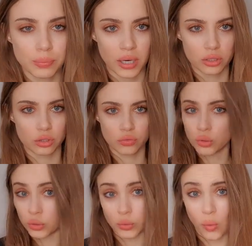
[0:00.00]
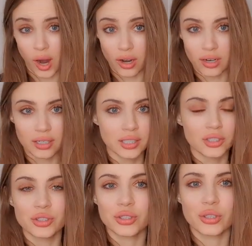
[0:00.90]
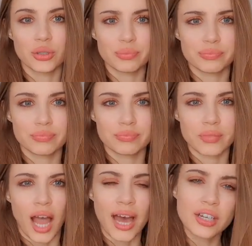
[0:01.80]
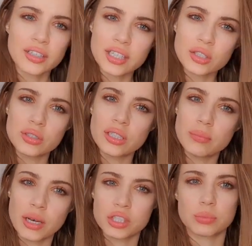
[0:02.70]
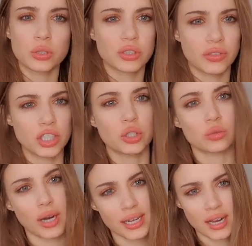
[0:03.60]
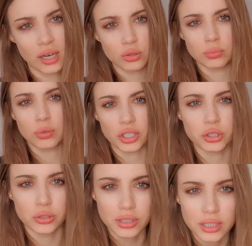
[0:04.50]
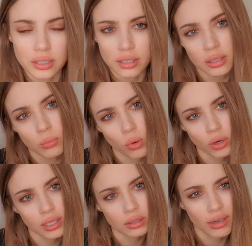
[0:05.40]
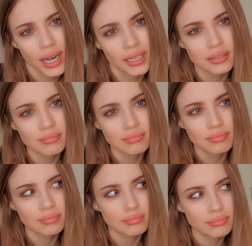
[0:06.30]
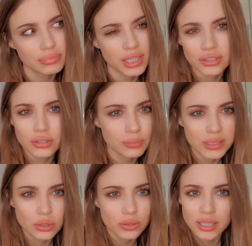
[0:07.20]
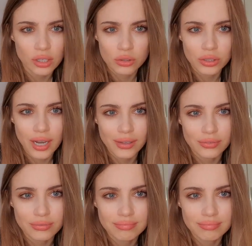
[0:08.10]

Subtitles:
part of who you are. So I don't think you need much motivation right now to brush your teeth in the morning, right? Because you've been doing it all your life.